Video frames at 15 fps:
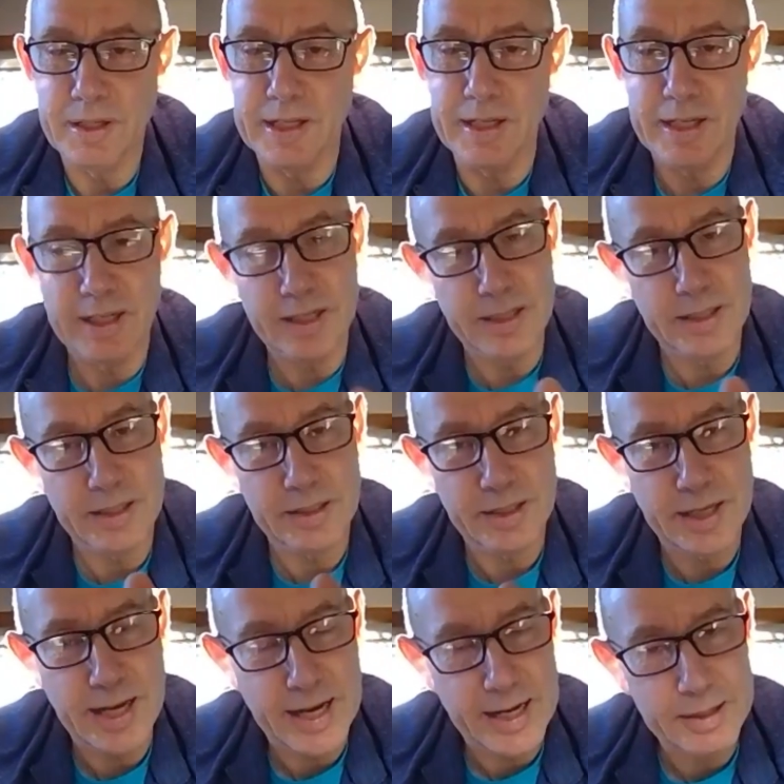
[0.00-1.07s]

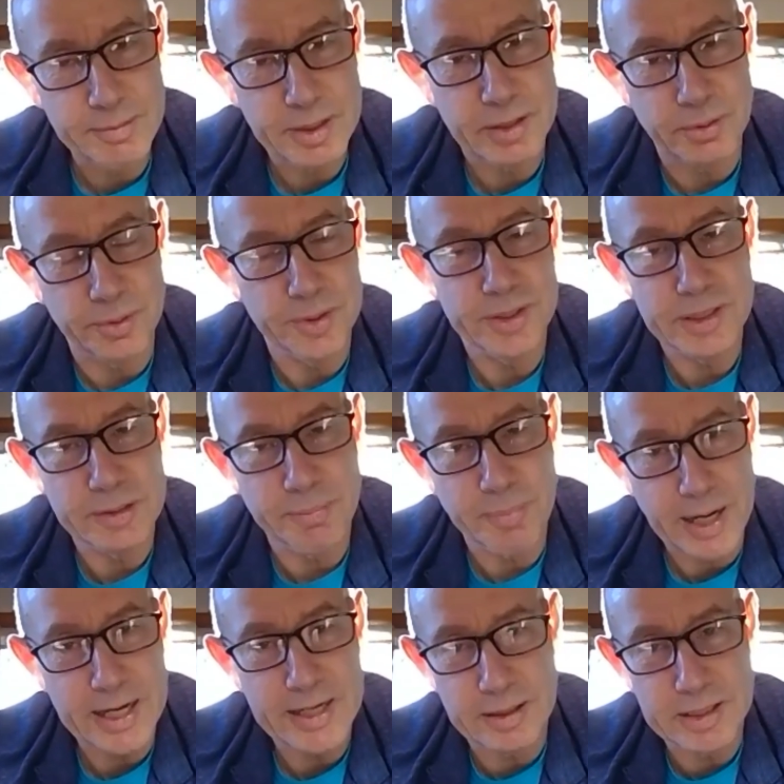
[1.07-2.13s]
The argument or the
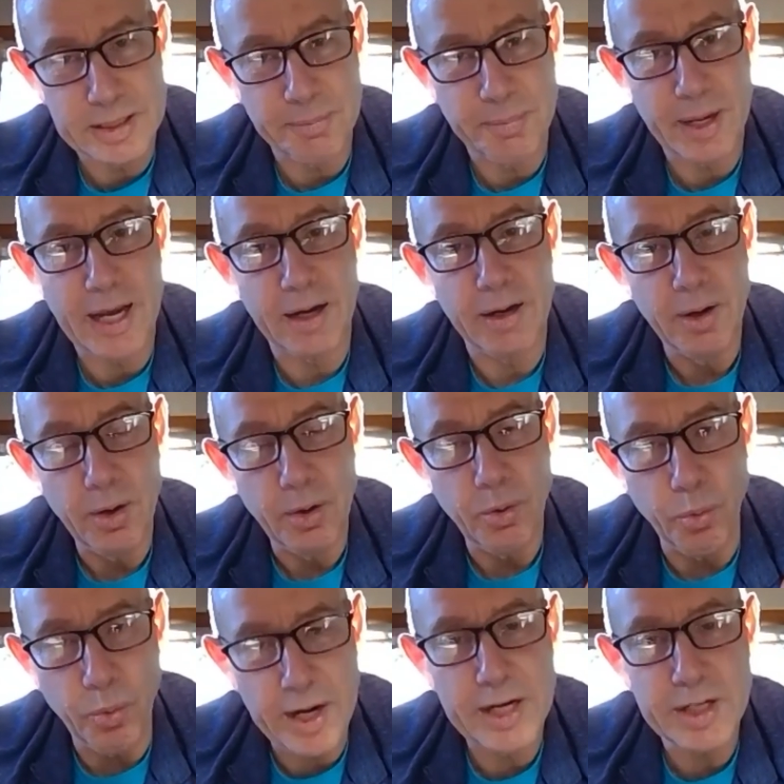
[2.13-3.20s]
debate is about
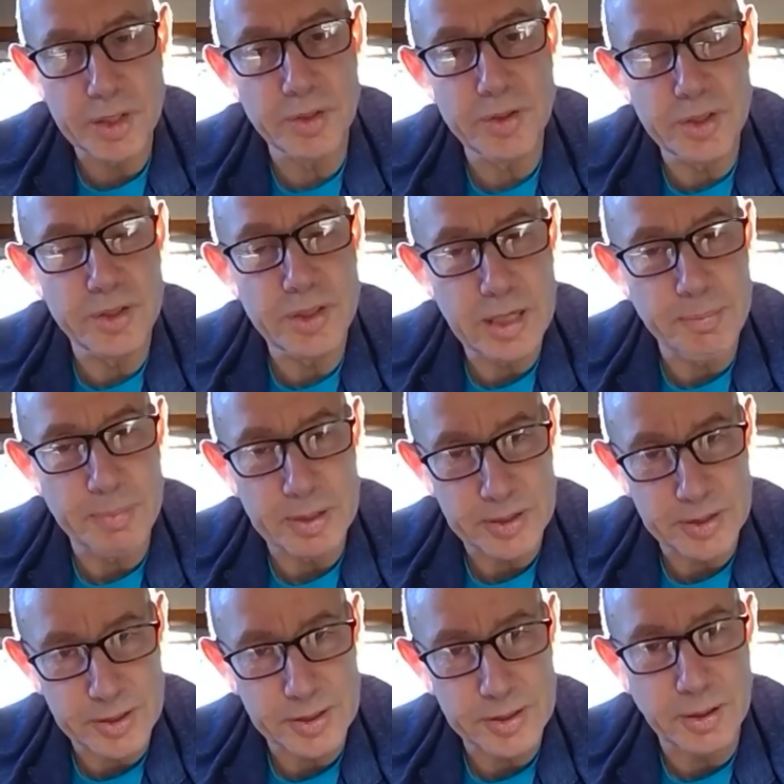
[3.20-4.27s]
where should your
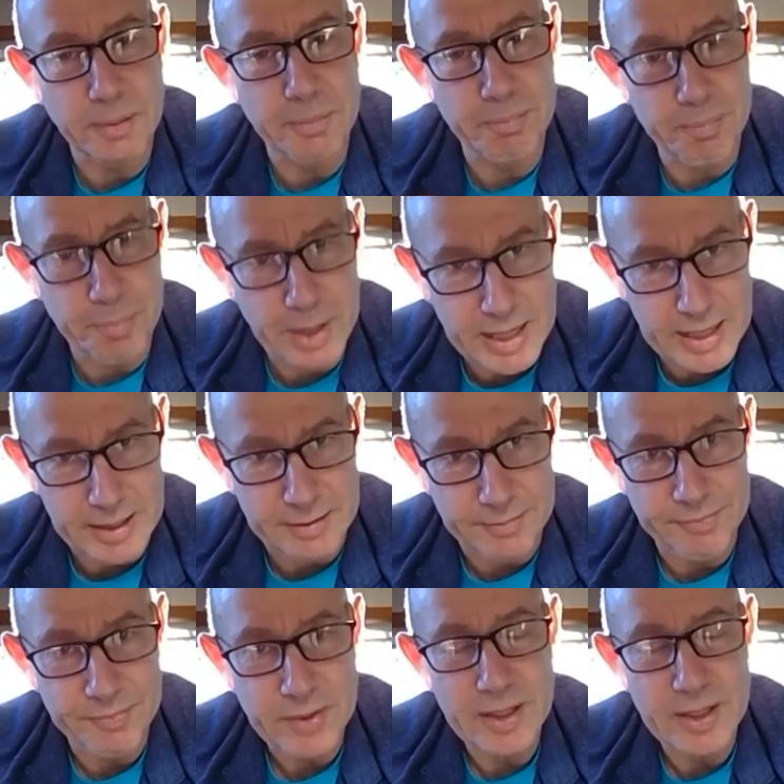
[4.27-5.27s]
deepest stop be?